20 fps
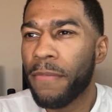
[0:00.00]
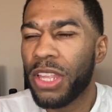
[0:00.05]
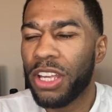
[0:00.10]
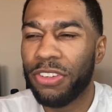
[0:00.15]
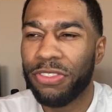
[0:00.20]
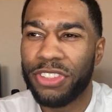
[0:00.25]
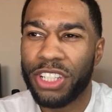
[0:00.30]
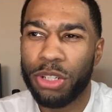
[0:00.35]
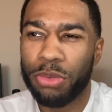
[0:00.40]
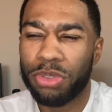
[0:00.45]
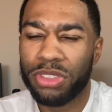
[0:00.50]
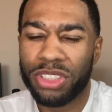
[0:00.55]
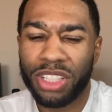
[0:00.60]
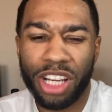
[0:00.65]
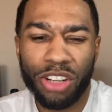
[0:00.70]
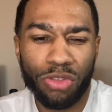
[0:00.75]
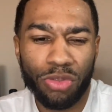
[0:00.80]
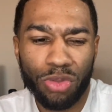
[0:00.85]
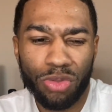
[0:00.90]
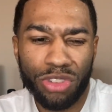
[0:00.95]
if they was
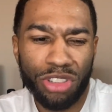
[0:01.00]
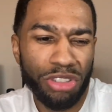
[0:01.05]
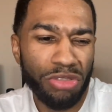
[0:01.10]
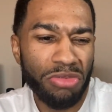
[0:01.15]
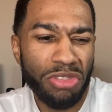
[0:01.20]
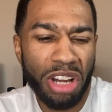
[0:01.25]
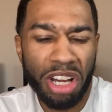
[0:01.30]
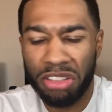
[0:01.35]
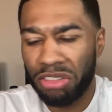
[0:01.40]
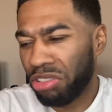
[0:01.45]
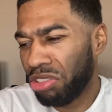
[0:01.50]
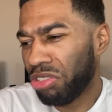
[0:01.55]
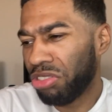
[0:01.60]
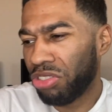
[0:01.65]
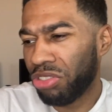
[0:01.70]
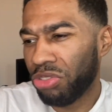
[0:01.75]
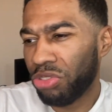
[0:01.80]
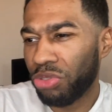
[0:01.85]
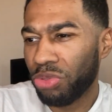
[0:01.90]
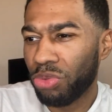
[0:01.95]
like, Rudy, you got this
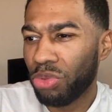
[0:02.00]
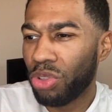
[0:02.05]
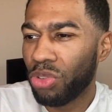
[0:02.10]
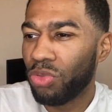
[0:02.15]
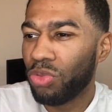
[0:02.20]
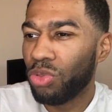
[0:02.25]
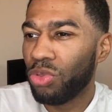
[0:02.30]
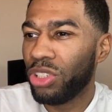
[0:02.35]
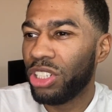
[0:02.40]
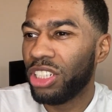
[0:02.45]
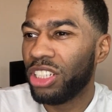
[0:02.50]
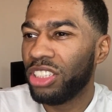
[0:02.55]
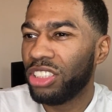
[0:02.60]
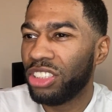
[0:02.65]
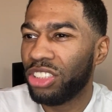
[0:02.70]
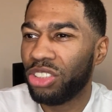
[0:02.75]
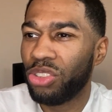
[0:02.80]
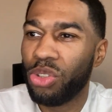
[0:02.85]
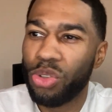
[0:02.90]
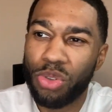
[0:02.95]
issue, or Rudy,
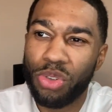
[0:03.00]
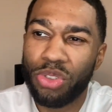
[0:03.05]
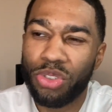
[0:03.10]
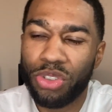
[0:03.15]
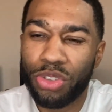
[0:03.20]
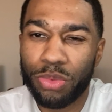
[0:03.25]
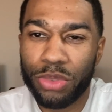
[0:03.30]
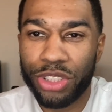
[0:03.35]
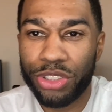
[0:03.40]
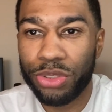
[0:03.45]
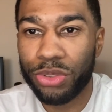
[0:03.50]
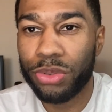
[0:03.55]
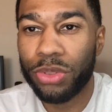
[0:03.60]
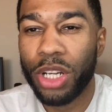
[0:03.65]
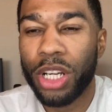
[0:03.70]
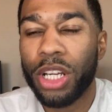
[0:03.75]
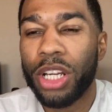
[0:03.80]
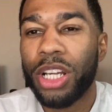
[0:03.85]
this is going on with you.